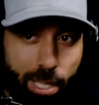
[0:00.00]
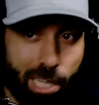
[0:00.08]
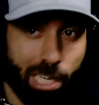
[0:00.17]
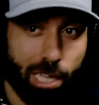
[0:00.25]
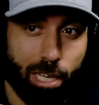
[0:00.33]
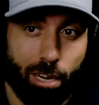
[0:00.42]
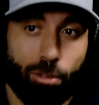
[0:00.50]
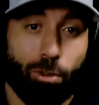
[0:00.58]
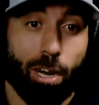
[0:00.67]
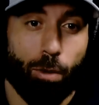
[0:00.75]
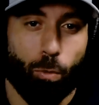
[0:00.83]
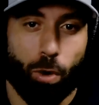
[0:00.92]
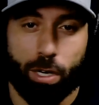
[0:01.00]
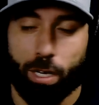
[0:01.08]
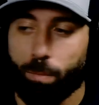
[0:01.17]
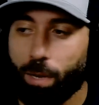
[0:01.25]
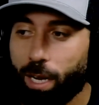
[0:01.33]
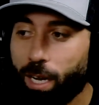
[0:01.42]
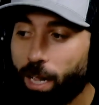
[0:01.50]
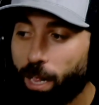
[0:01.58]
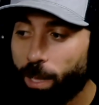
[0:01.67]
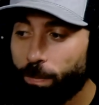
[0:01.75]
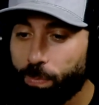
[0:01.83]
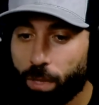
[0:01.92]
necessarily. You're not working. But
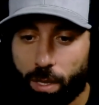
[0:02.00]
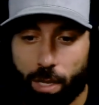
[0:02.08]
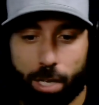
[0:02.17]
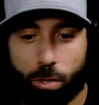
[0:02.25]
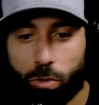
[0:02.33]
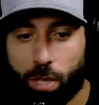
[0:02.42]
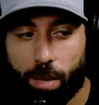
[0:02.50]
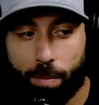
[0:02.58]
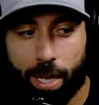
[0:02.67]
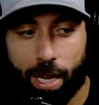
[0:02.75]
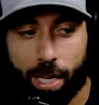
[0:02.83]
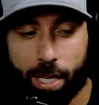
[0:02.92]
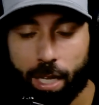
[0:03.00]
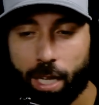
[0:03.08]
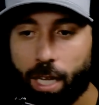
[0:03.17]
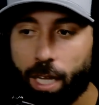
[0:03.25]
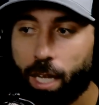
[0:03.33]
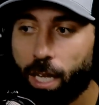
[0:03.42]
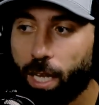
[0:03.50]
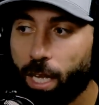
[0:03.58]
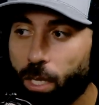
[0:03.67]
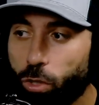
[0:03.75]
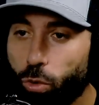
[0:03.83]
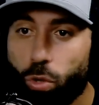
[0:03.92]
like you said, man, like
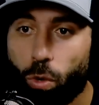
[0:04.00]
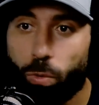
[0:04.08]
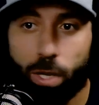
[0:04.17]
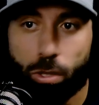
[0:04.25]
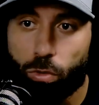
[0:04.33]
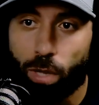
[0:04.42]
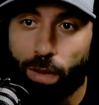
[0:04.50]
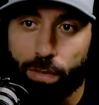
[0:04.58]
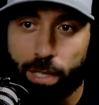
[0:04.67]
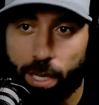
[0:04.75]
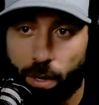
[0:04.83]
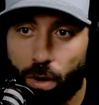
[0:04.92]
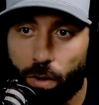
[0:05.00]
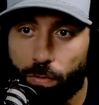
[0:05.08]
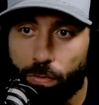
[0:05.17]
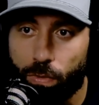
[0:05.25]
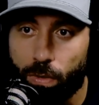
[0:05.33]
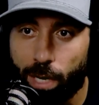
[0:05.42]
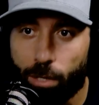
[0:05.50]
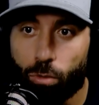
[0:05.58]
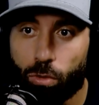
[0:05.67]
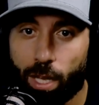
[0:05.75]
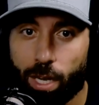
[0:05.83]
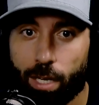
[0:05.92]
you don't get to have a day off. Like you
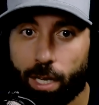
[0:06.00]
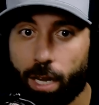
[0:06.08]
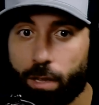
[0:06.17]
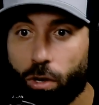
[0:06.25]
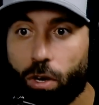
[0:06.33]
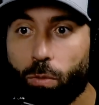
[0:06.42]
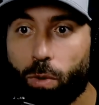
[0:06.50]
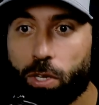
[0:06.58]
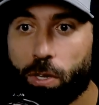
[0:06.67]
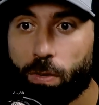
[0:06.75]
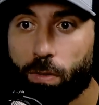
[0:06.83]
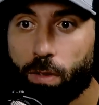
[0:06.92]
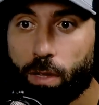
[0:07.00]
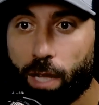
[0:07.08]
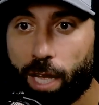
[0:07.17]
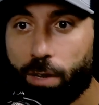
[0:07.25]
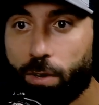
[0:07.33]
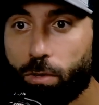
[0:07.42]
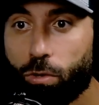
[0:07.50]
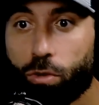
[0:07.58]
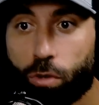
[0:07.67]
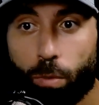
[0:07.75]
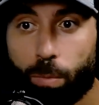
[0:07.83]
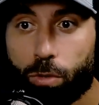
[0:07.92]
said, and 31 years later, you're
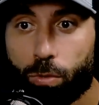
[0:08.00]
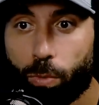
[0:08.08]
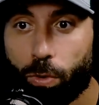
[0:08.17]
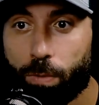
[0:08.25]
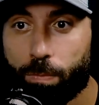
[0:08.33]
still miserable.